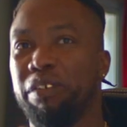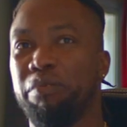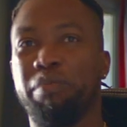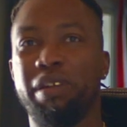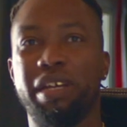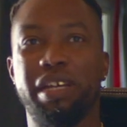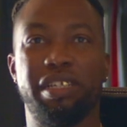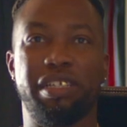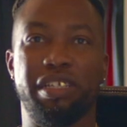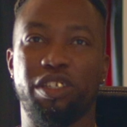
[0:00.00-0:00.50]
the
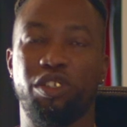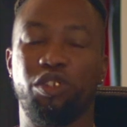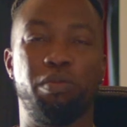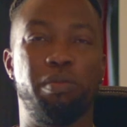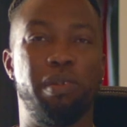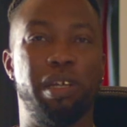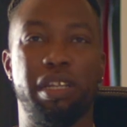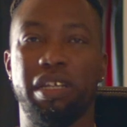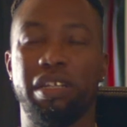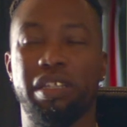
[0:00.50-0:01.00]
business too
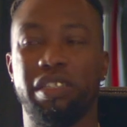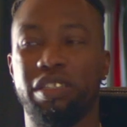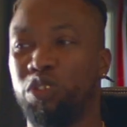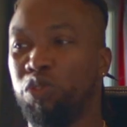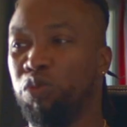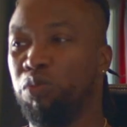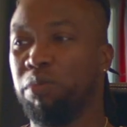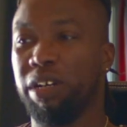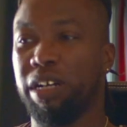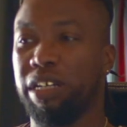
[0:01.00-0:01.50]
many
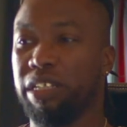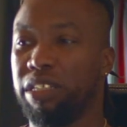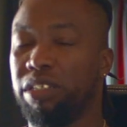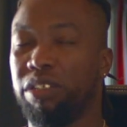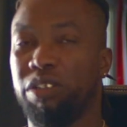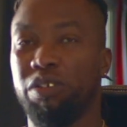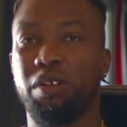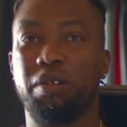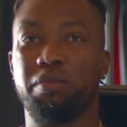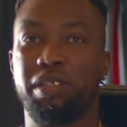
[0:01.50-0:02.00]
too much.
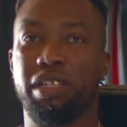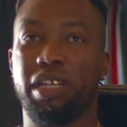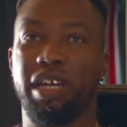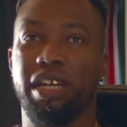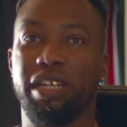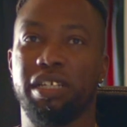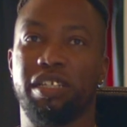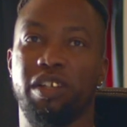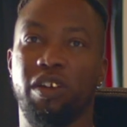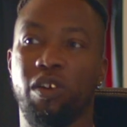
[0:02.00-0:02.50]
You know what I'm
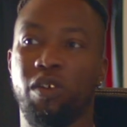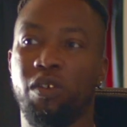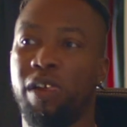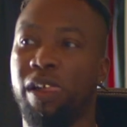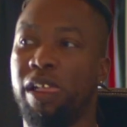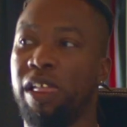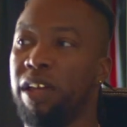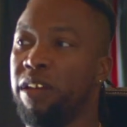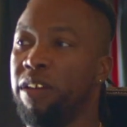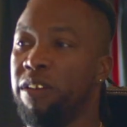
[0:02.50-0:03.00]
mm-hmm. saying? So.
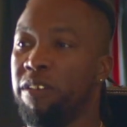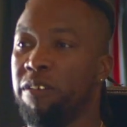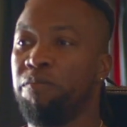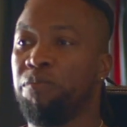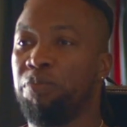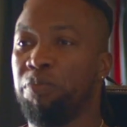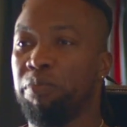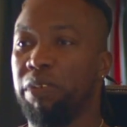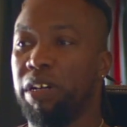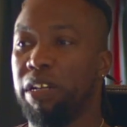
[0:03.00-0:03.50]

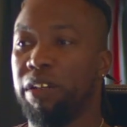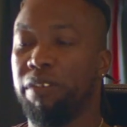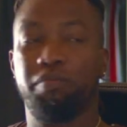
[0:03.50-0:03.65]
But, I